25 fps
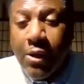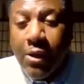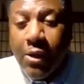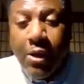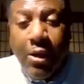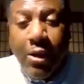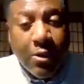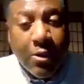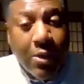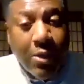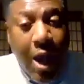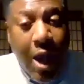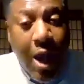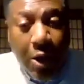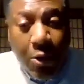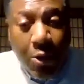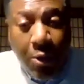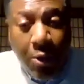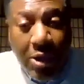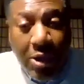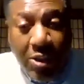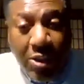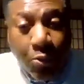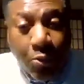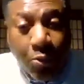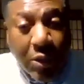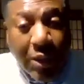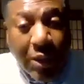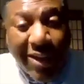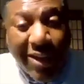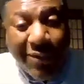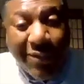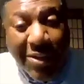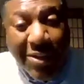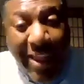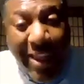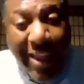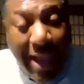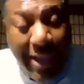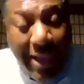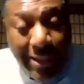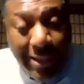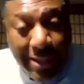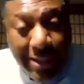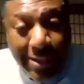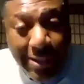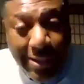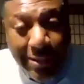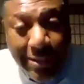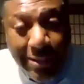inauguration, whatever that
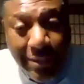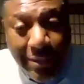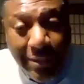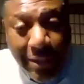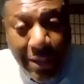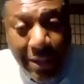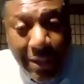is.